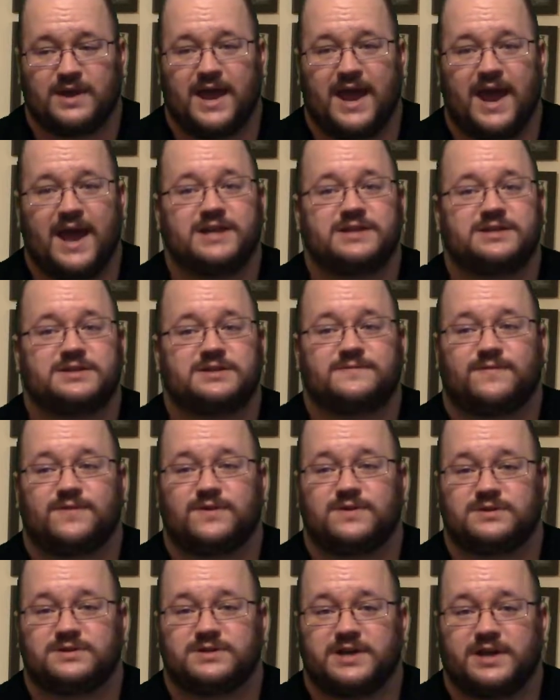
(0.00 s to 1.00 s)
Edge's
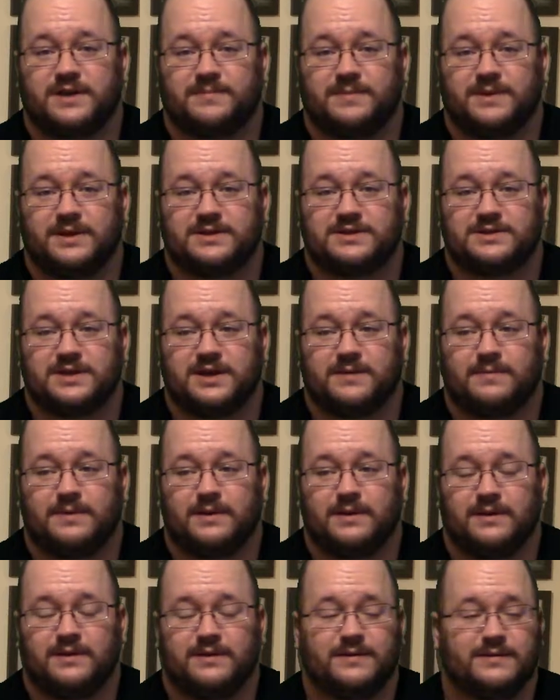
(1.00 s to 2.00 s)
first championship.
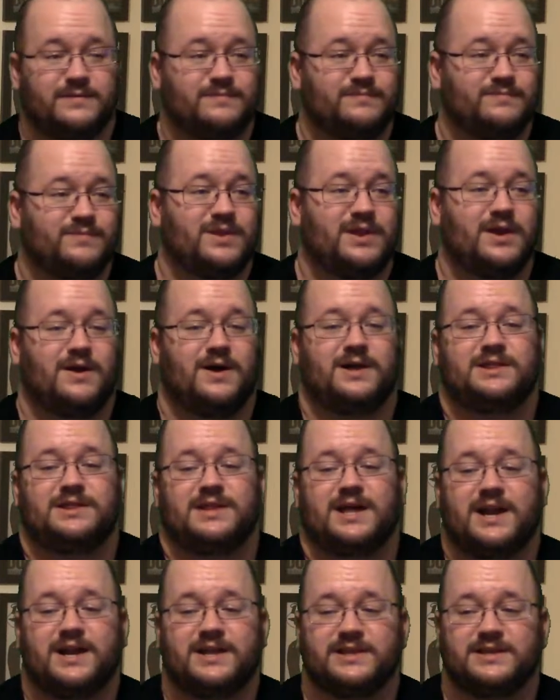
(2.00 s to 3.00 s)
You know, a
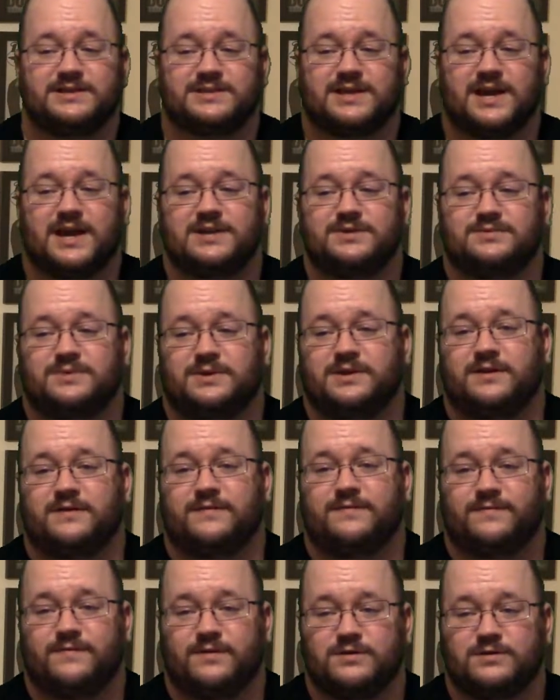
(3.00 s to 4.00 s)
lot of these guys won their
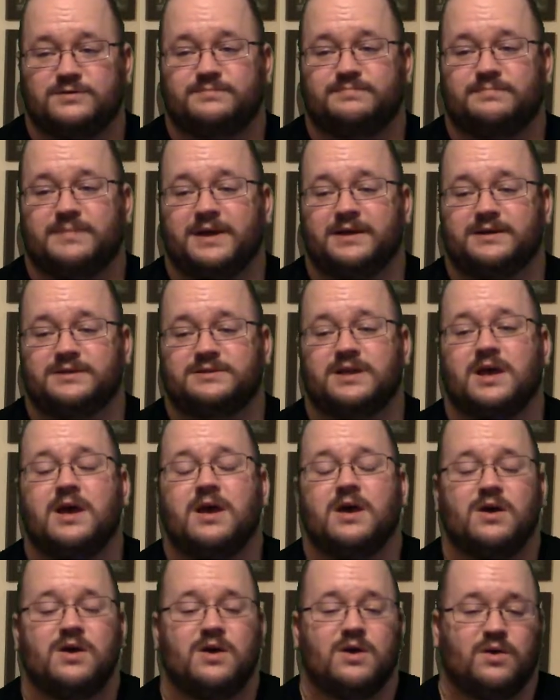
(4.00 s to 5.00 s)
first belts
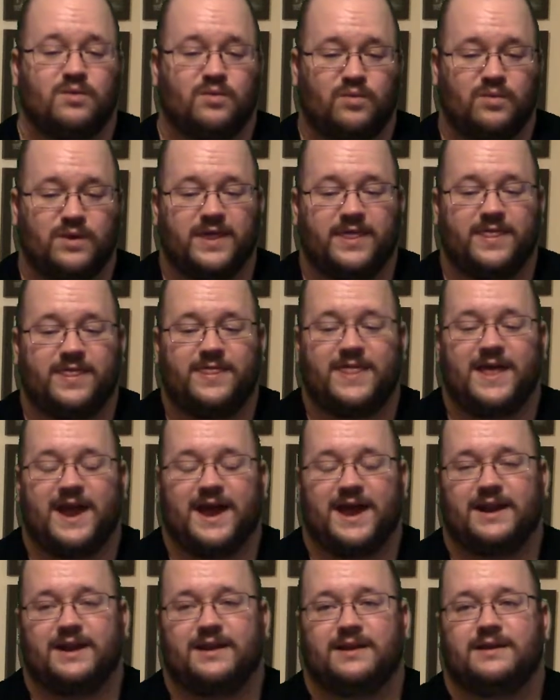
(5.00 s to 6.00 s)
with
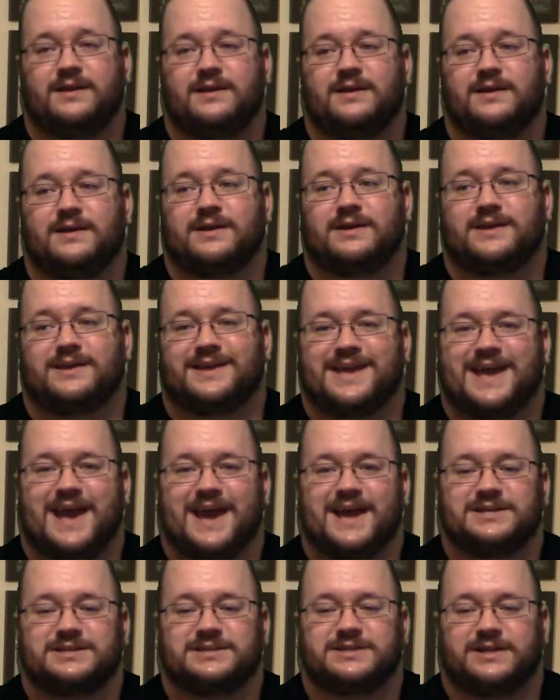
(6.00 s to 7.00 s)
that
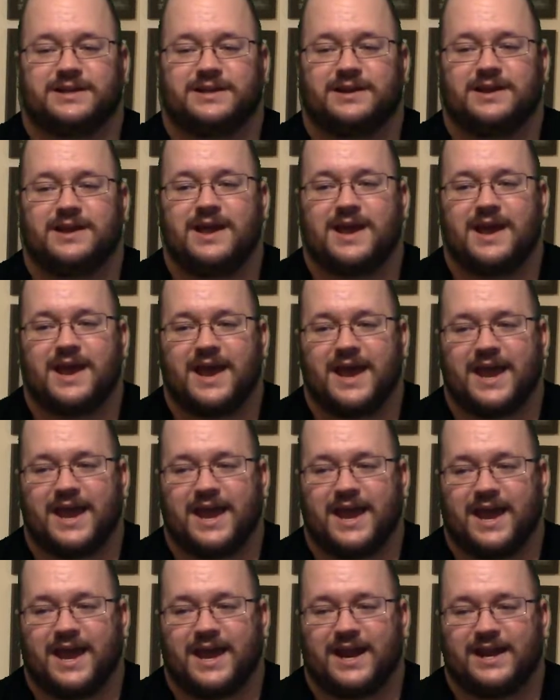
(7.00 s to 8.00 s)
cash-in.
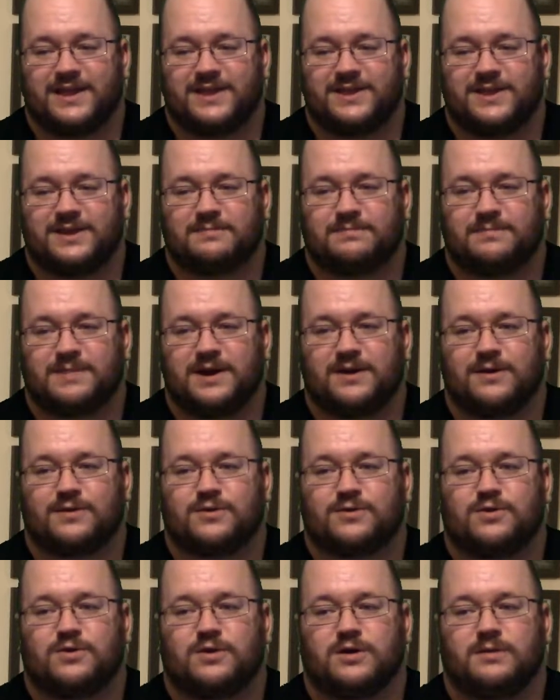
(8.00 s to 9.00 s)
And I think
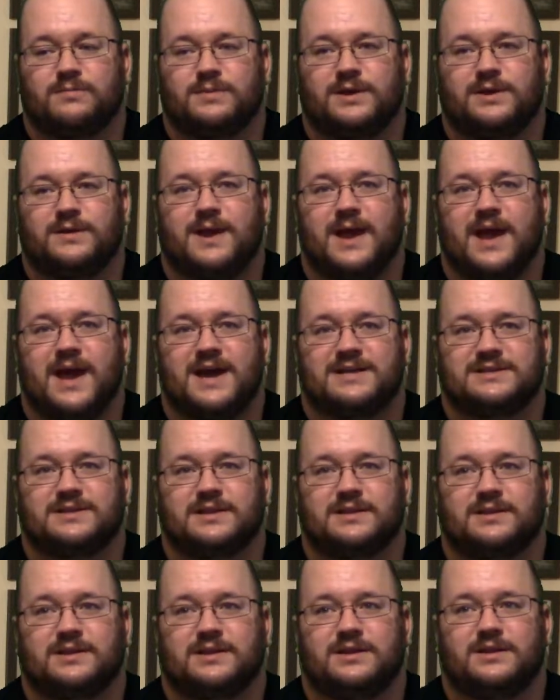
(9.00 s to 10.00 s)
Baron Corbin has
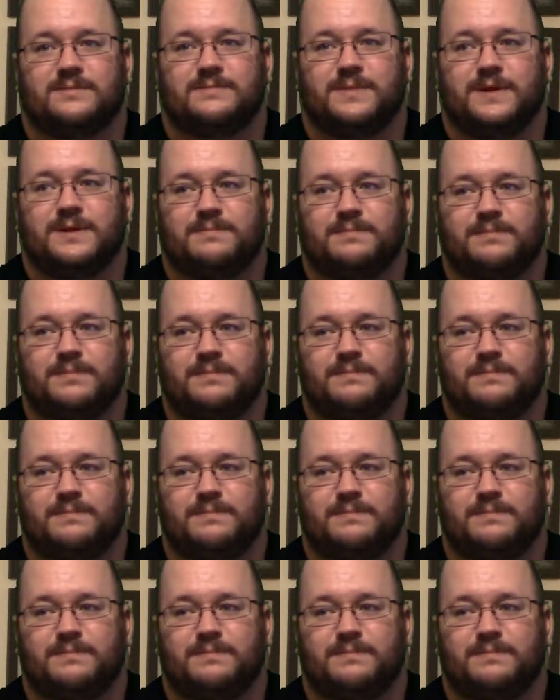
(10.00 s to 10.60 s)
a little bit